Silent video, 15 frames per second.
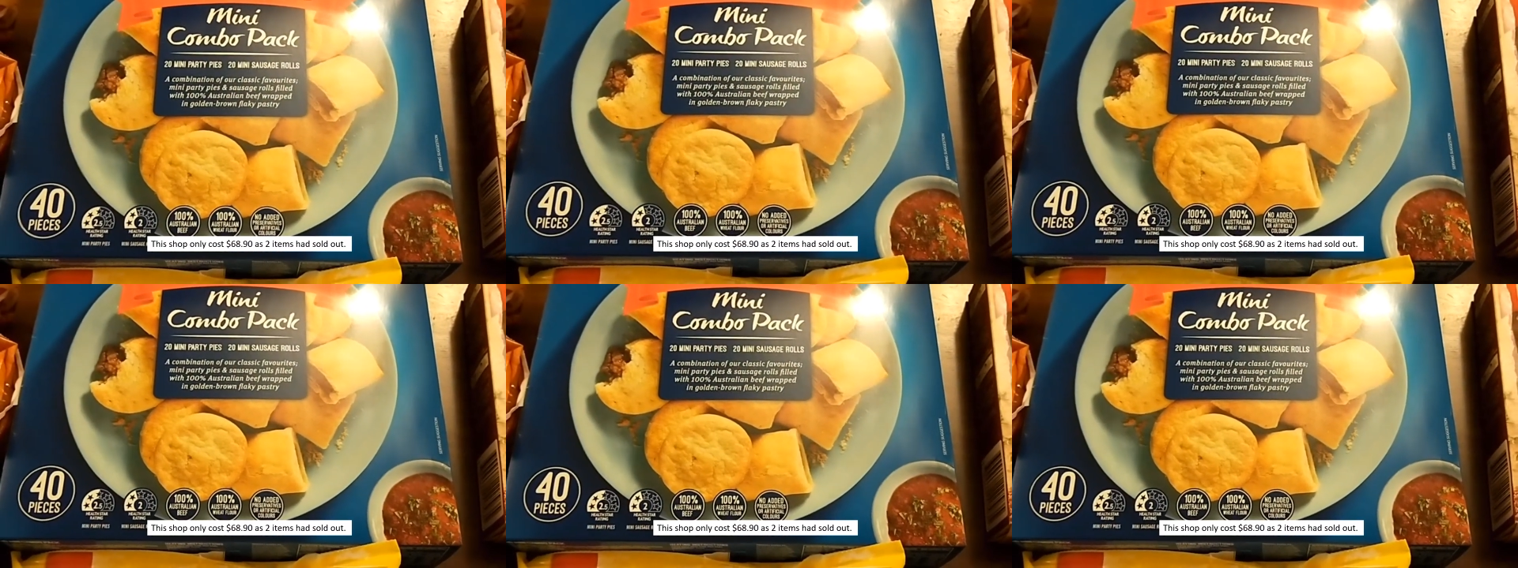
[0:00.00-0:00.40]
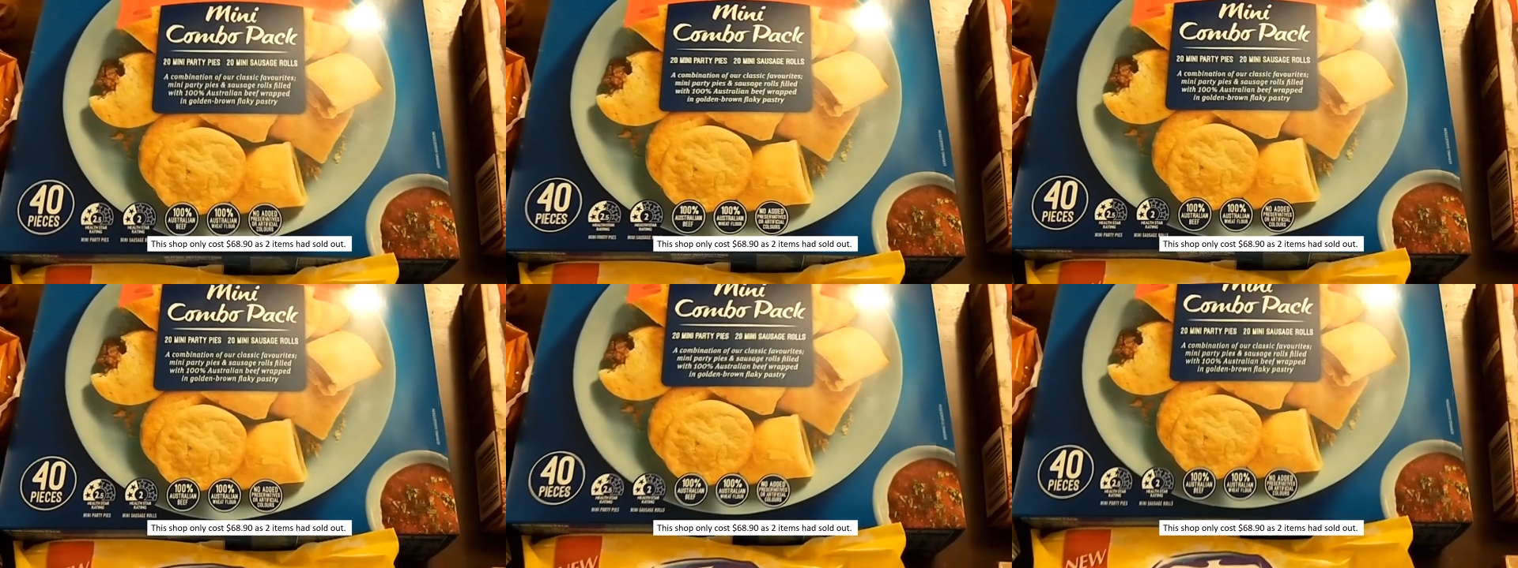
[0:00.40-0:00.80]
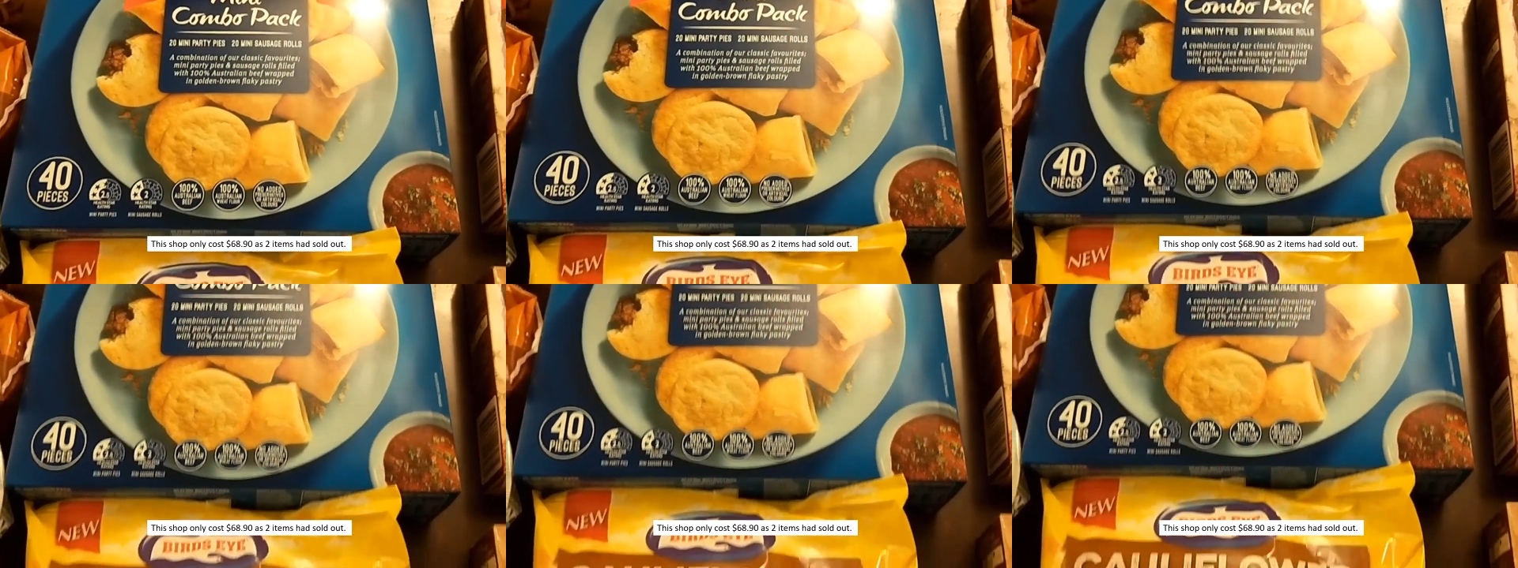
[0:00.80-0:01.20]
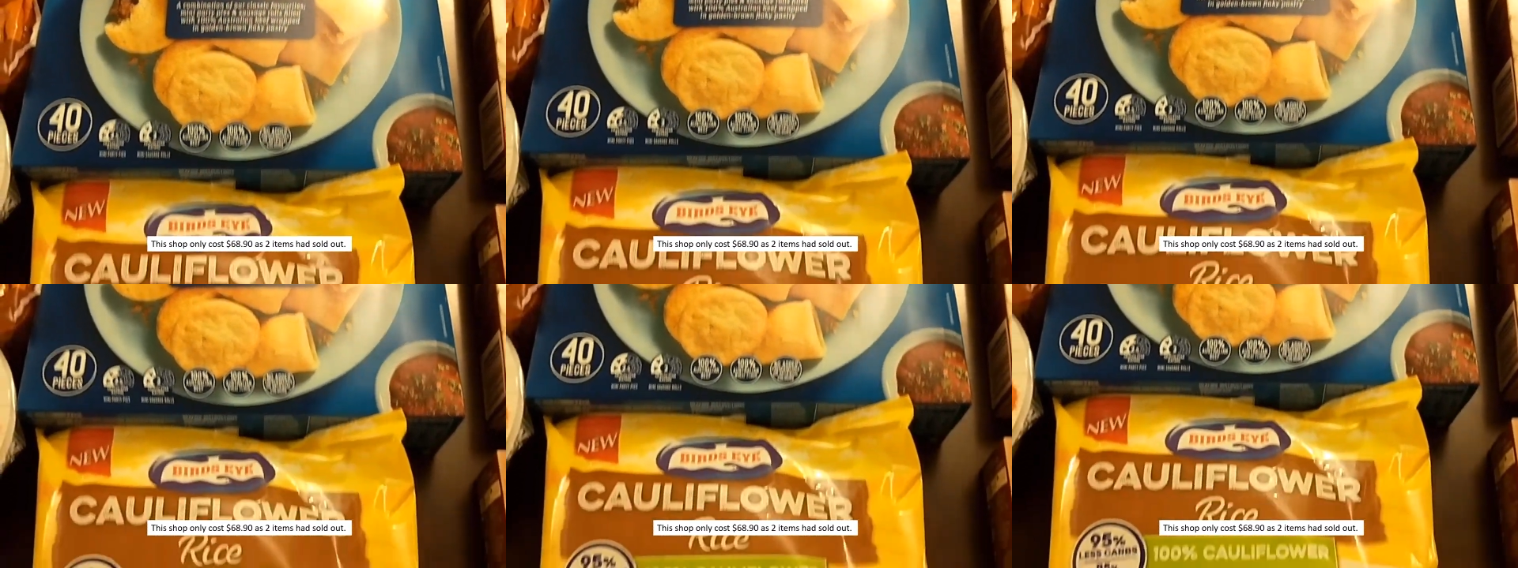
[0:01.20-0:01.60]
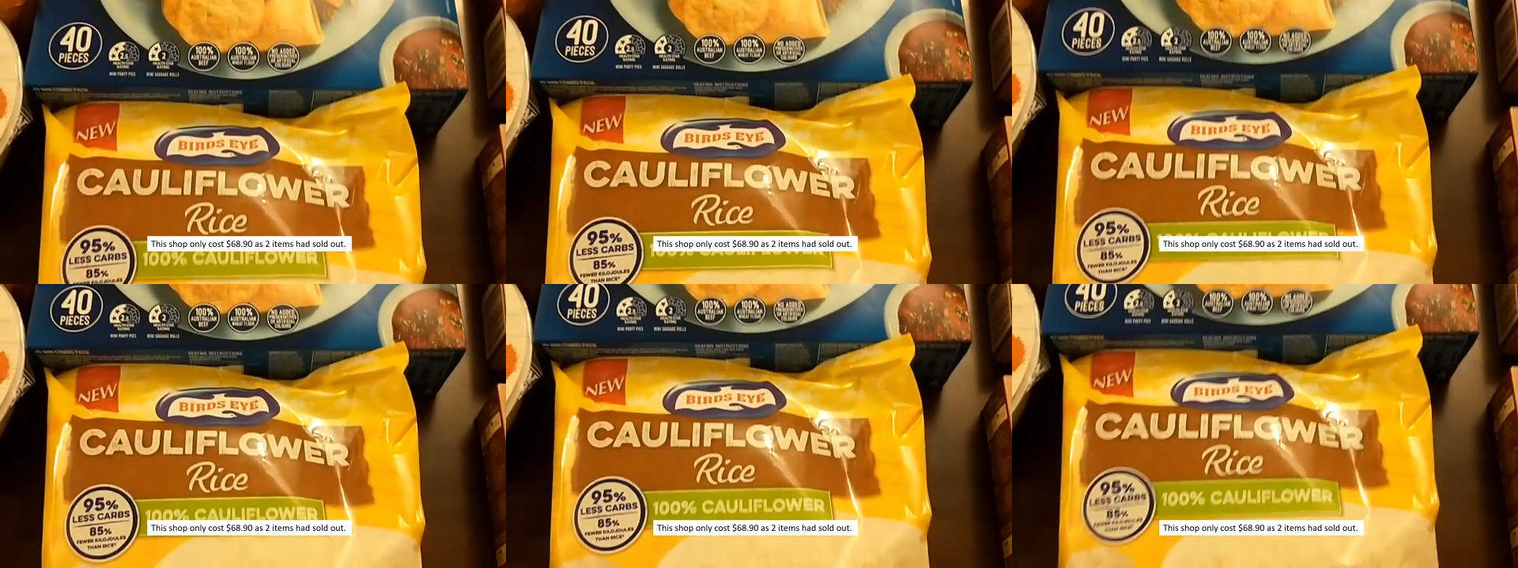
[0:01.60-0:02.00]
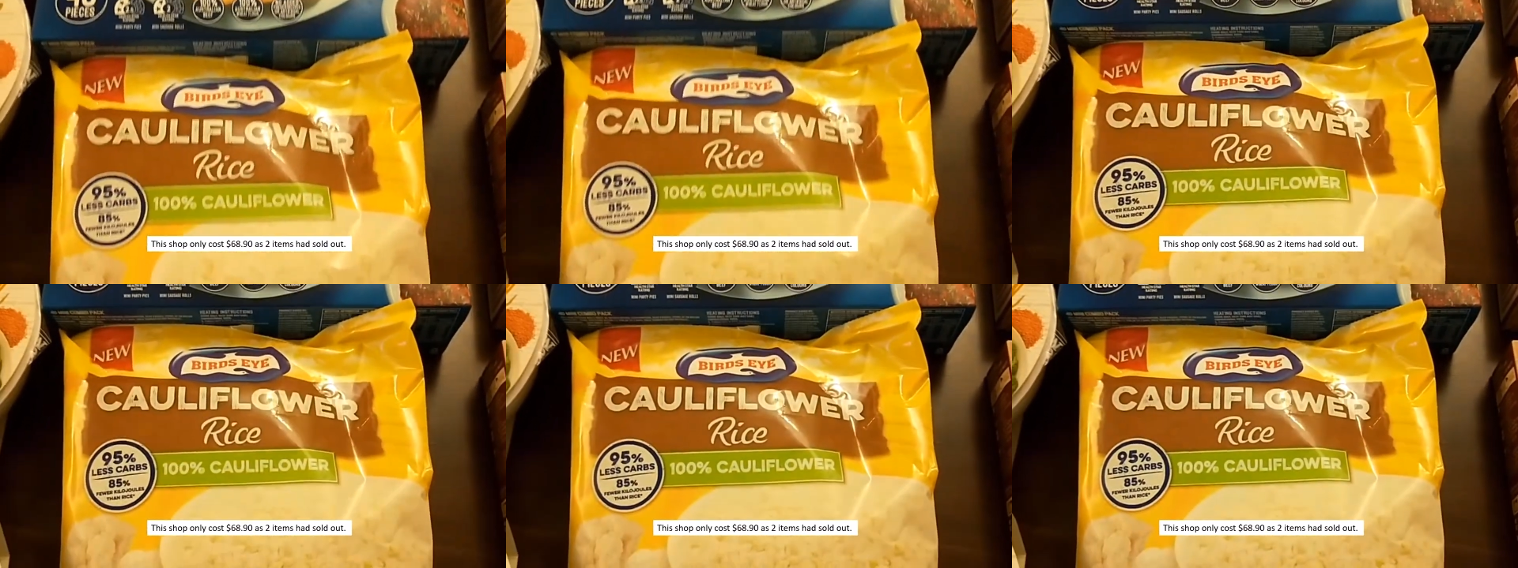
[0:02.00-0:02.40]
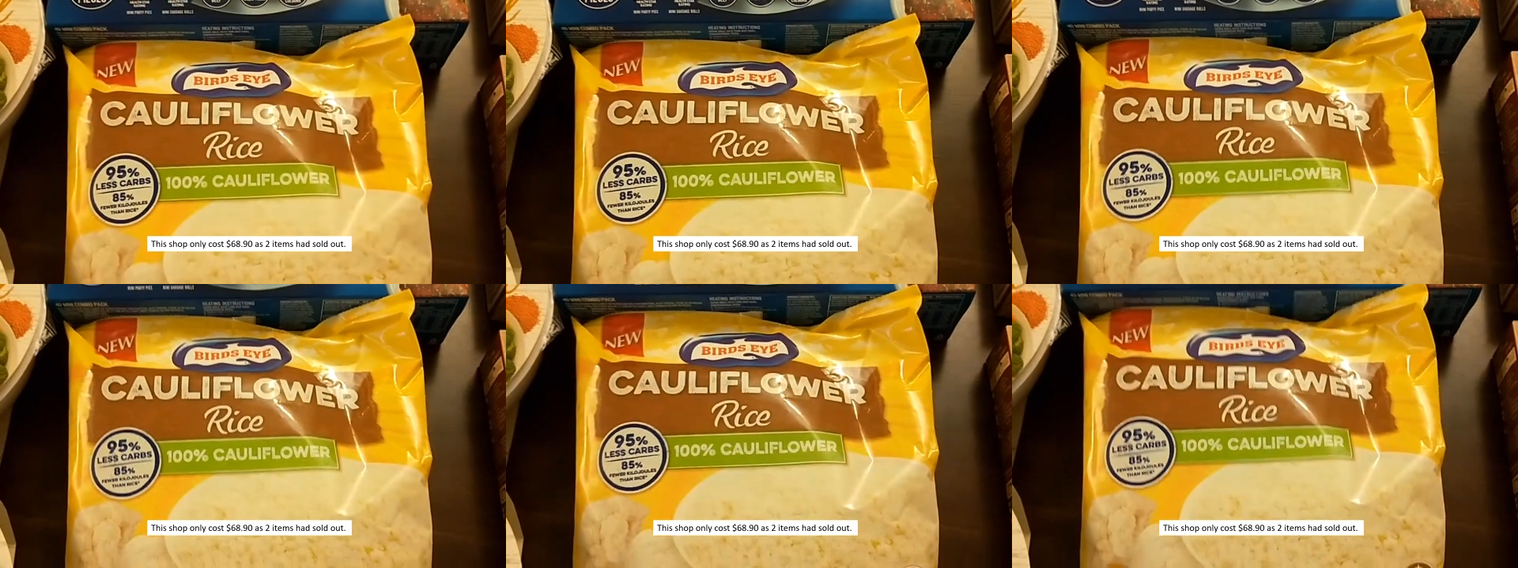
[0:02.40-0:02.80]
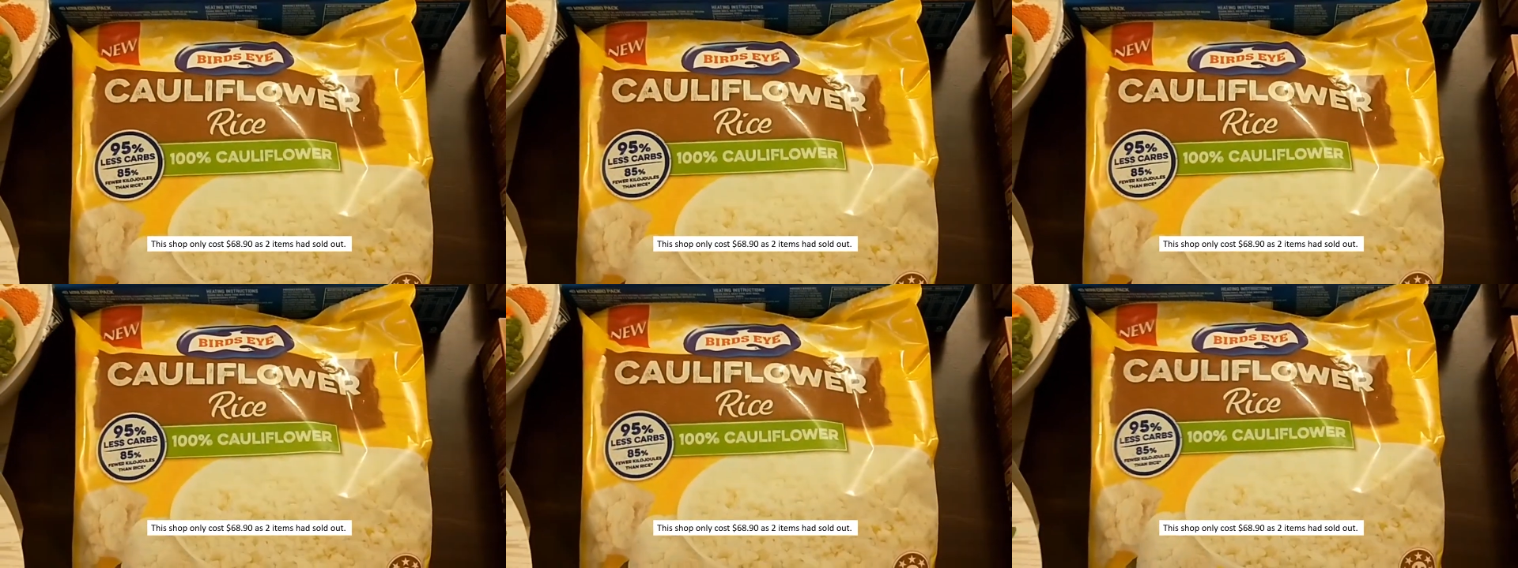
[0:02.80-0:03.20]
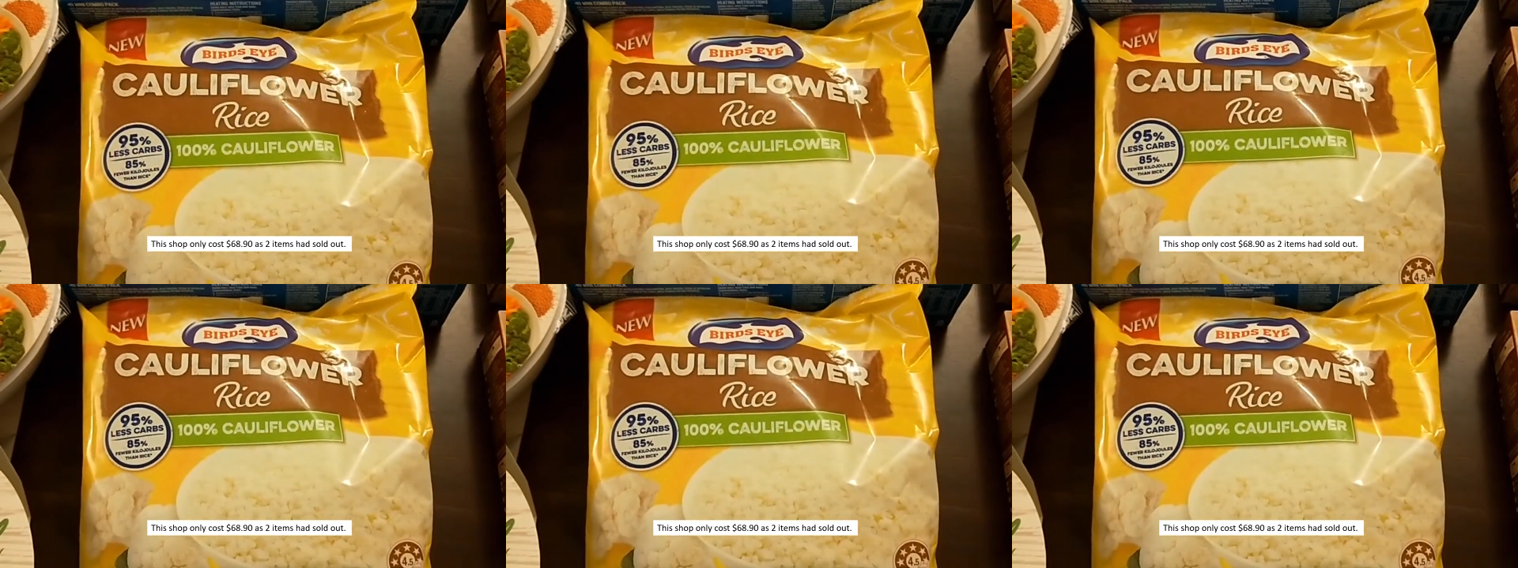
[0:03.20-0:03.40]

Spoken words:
Nobody's mouth can be seen.